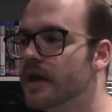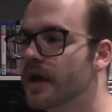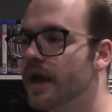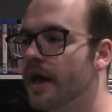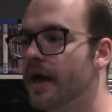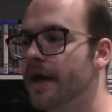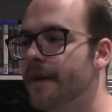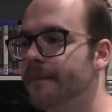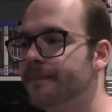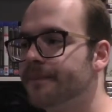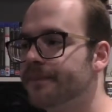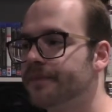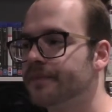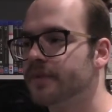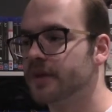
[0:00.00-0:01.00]

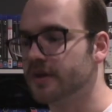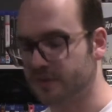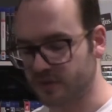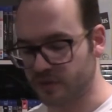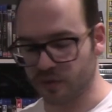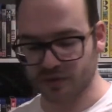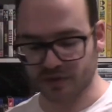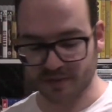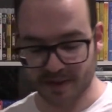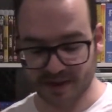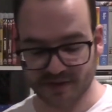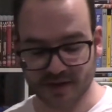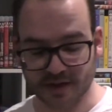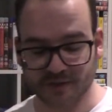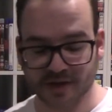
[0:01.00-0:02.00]
Because of course it
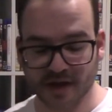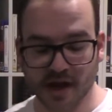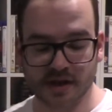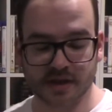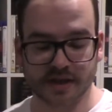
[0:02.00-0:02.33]
makes it even harder